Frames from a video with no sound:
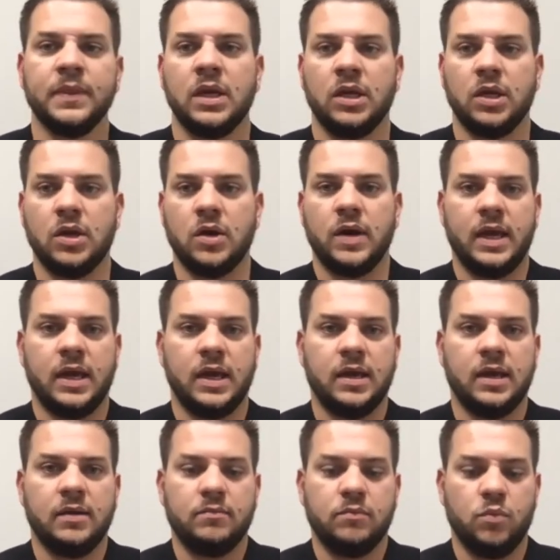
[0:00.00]

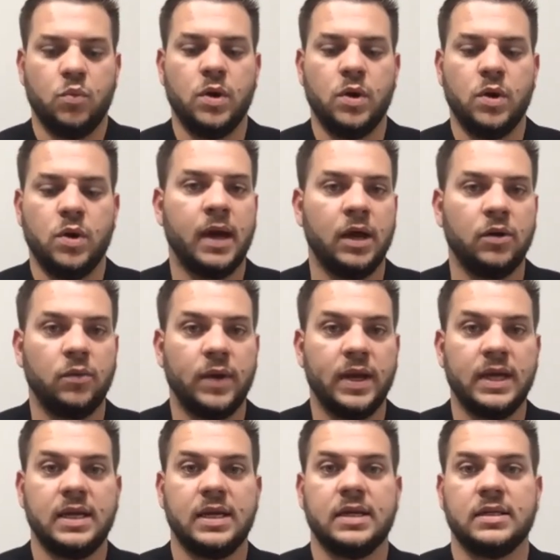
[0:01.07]
a 1 mile
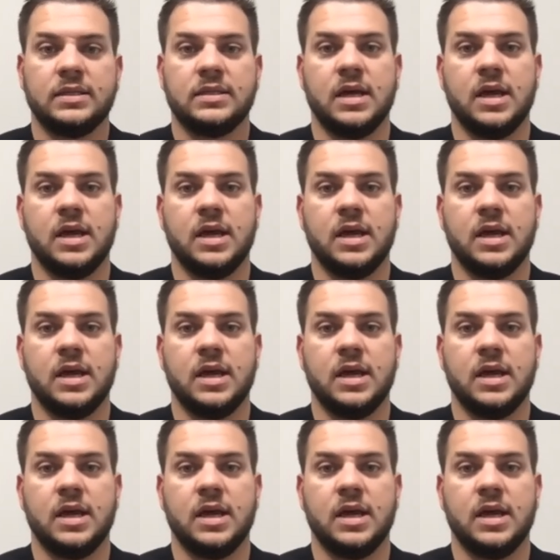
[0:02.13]
radius,